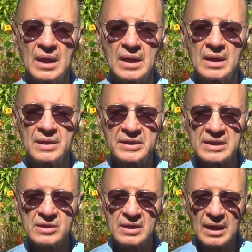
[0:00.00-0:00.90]
uh,
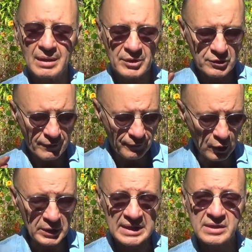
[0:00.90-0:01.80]
needs to come into
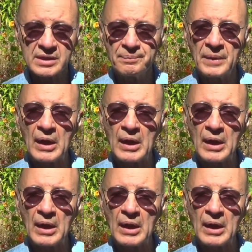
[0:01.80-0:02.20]
focus.